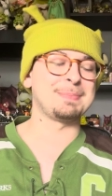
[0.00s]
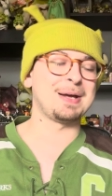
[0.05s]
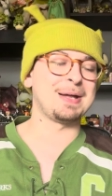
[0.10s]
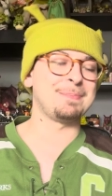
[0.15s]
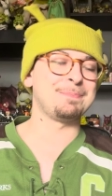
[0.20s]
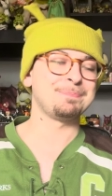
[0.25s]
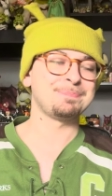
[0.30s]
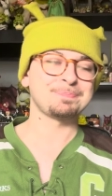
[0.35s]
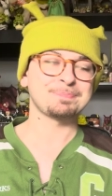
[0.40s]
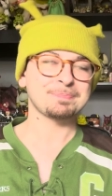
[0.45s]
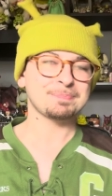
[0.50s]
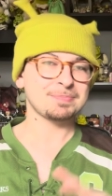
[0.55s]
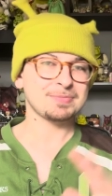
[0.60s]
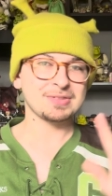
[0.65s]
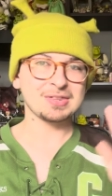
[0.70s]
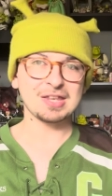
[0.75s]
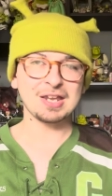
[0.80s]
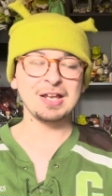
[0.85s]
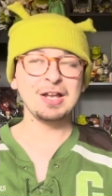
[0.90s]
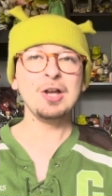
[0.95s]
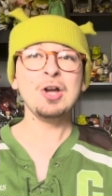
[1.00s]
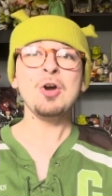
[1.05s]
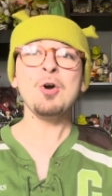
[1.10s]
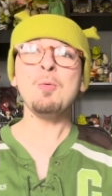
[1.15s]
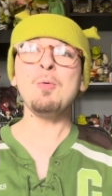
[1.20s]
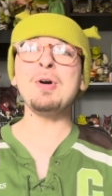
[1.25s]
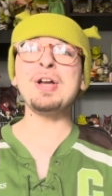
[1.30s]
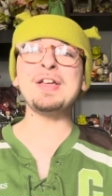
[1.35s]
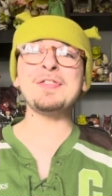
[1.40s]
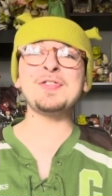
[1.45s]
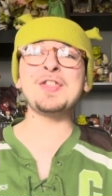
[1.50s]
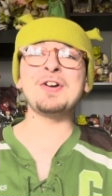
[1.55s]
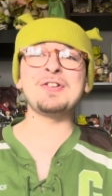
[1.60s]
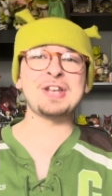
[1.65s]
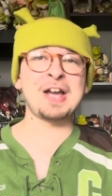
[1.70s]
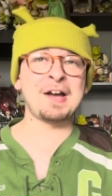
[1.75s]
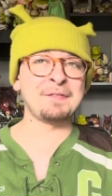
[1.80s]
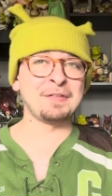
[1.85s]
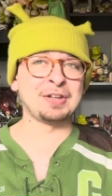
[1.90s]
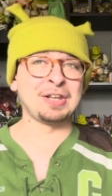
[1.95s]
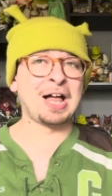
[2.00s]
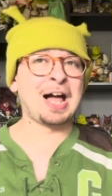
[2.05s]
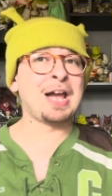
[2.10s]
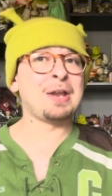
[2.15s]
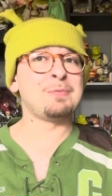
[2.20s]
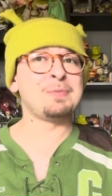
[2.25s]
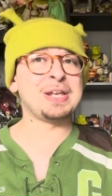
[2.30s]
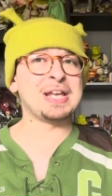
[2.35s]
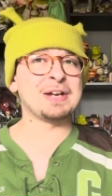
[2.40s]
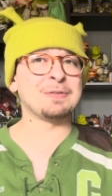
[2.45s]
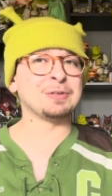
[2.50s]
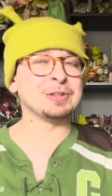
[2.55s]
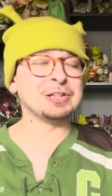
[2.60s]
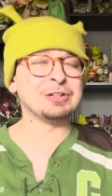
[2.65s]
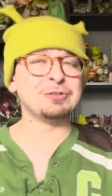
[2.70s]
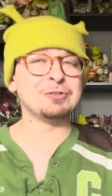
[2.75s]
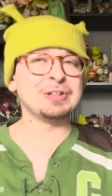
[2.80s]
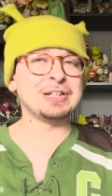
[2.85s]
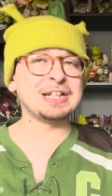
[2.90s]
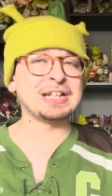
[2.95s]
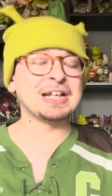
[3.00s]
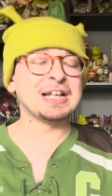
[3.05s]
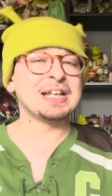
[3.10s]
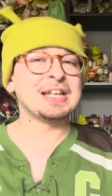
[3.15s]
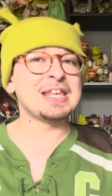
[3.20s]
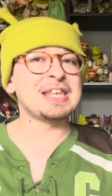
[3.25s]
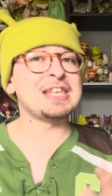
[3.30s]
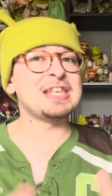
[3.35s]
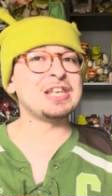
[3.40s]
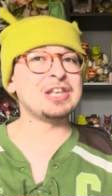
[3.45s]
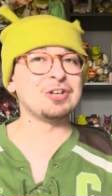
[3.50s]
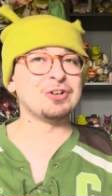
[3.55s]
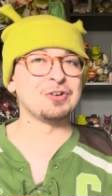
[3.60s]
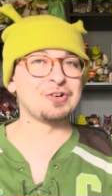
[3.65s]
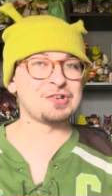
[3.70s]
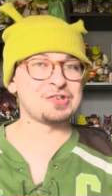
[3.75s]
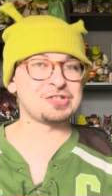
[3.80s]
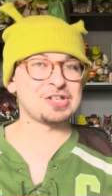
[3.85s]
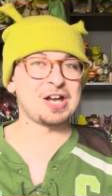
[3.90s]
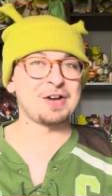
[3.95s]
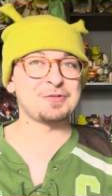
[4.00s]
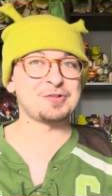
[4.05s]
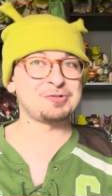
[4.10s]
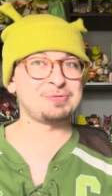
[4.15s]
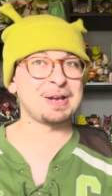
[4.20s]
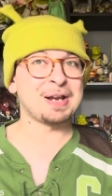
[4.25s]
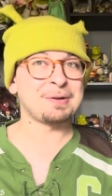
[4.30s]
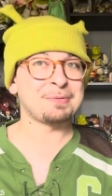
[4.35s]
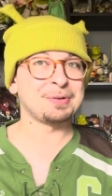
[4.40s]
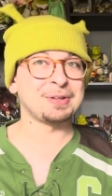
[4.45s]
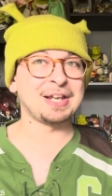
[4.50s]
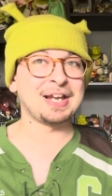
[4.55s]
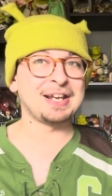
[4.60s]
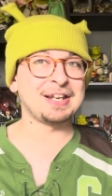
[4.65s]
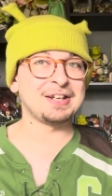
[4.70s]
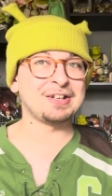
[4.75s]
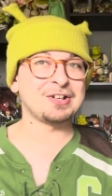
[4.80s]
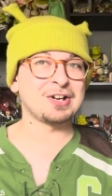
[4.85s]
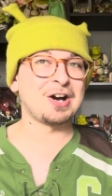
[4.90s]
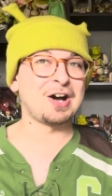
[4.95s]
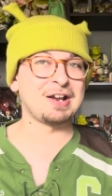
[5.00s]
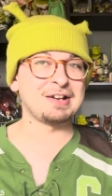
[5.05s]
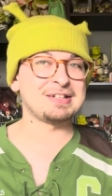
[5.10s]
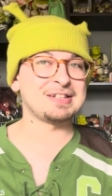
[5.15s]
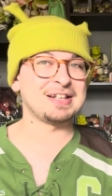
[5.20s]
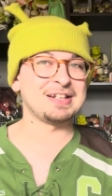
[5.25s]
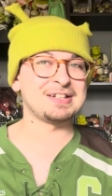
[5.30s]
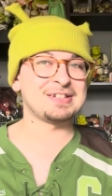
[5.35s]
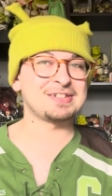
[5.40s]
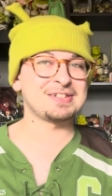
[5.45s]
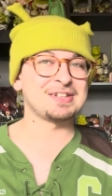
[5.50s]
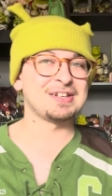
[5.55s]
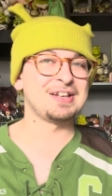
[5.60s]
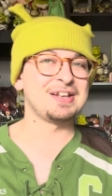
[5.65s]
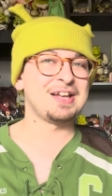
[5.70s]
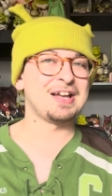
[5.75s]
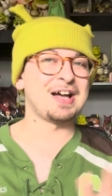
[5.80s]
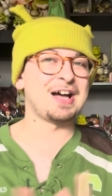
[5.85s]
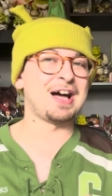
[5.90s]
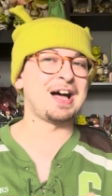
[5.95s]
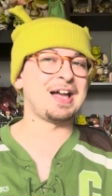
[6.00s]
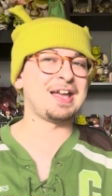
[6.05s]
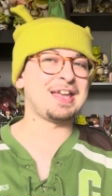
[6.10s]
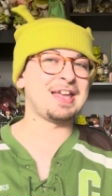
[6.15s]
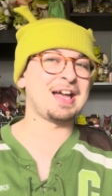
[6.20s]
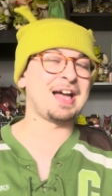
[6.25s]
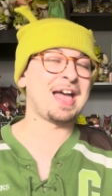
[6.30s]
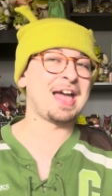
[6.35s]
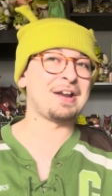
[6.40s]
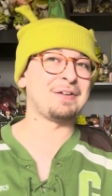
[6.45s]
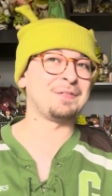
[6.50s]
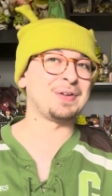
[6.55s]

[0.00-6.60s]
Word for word: But We'll get there down the line. We have literally years of Shrek-related content uh, ahead of